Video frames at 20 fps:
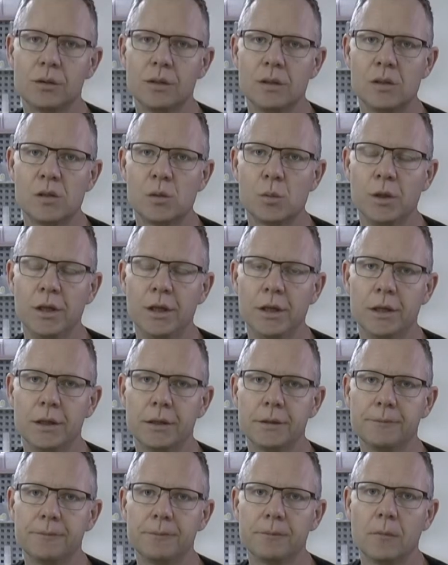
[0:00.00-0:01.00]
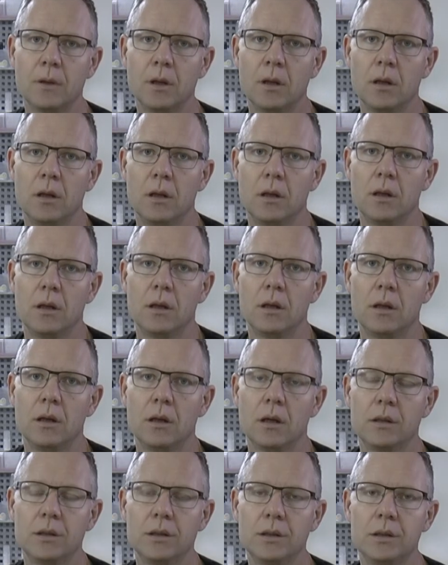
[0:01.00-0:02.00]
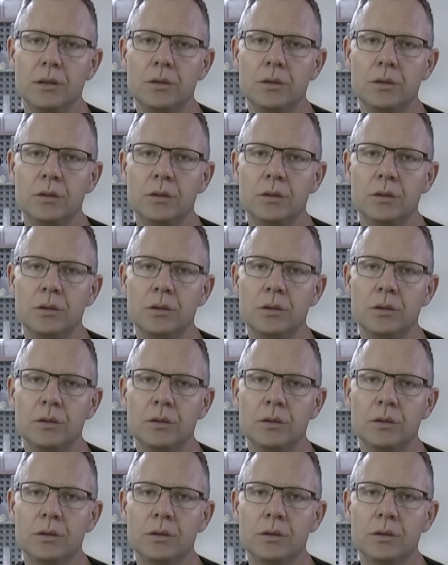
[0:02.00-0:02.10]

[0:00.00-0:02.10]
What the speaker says: in Sweden. I did a